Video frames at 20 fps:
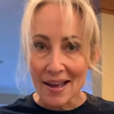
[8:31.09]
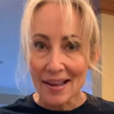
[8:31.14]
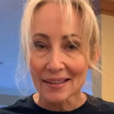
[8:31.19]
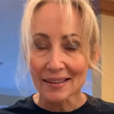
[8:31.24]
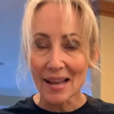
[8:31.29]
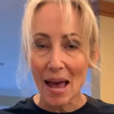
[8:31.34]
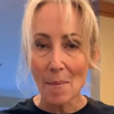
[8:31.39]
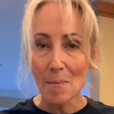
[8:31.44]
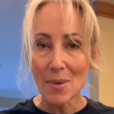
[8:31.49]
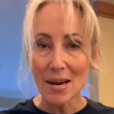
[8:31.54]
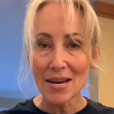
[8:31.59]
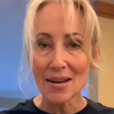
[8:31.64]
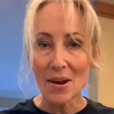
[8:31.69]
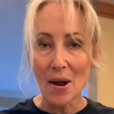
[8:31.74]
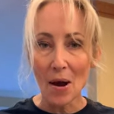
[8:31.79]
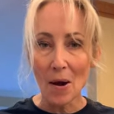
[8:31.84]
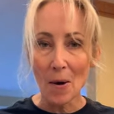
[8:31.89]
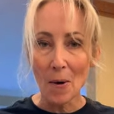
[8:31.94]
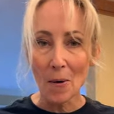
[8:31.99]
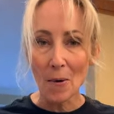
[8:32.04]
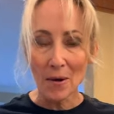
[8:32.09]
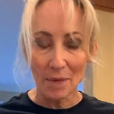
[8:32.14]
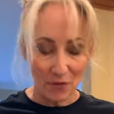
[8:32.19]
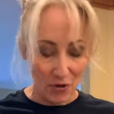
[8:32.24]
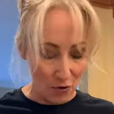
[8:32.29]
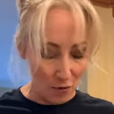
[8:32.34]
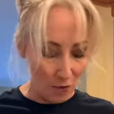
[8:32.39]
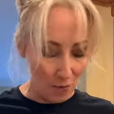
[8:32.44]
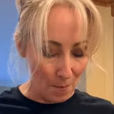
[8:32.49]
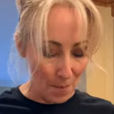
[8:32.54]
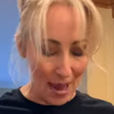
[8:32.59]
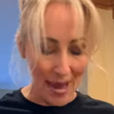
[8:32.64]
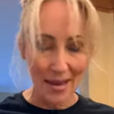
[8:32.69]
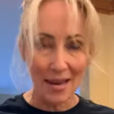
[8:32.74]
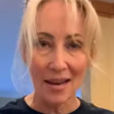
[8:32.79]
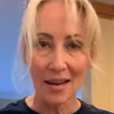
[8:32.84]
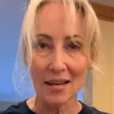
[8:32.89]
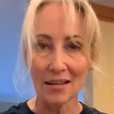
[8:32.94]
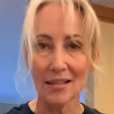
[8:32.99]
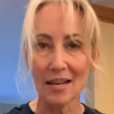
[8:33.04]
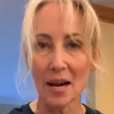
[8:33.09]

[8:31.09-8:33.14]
Let me know if you make it.